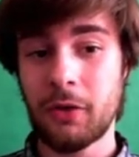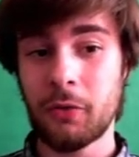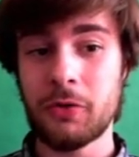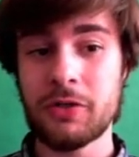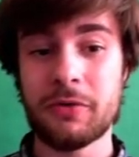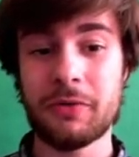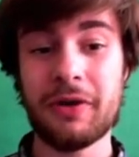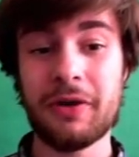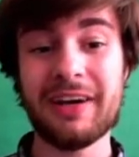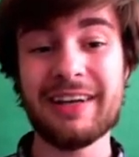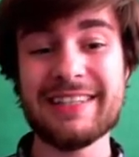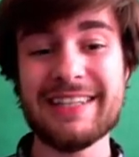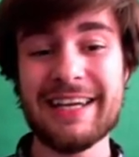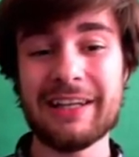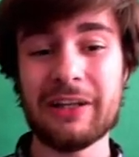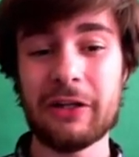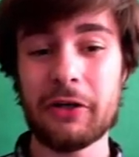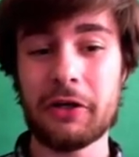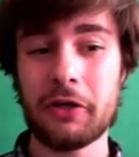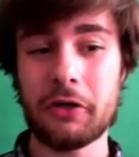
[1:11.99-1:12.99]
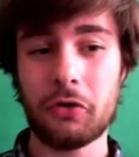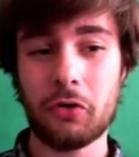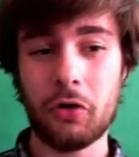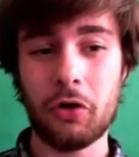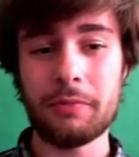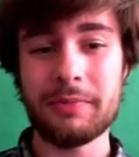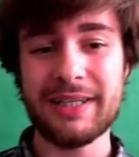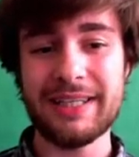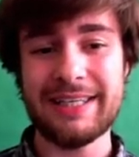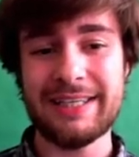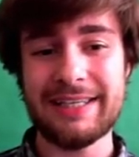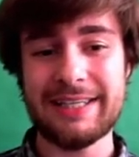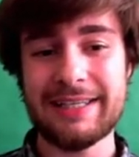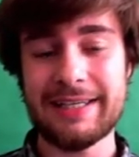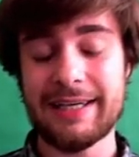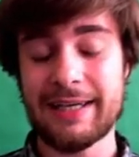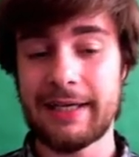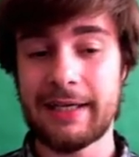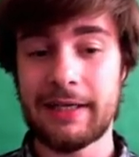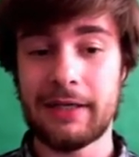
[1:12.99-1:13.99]
So we're gonna take a look at chroma
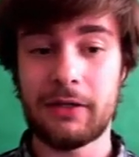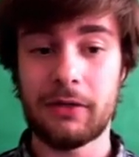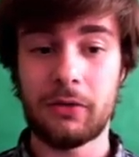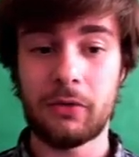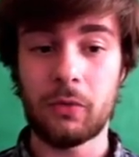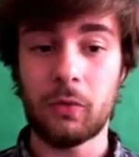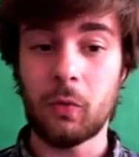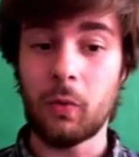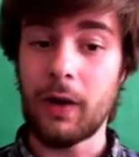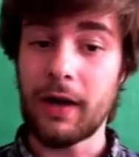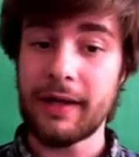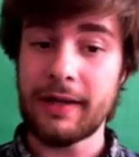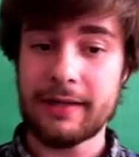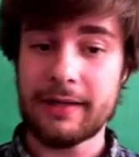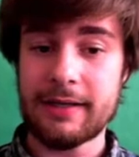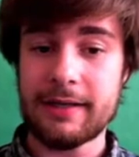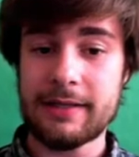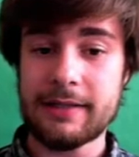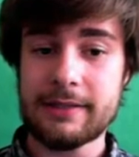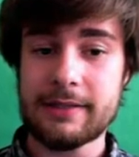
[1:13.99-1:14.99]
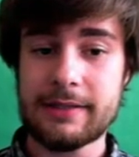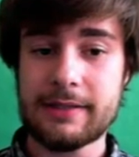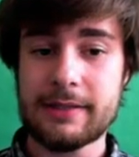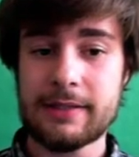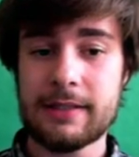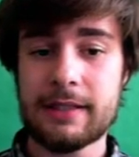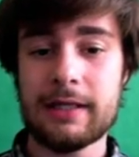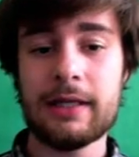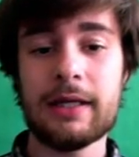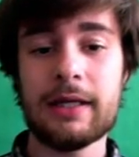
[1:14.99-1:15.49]
key in Wirecast,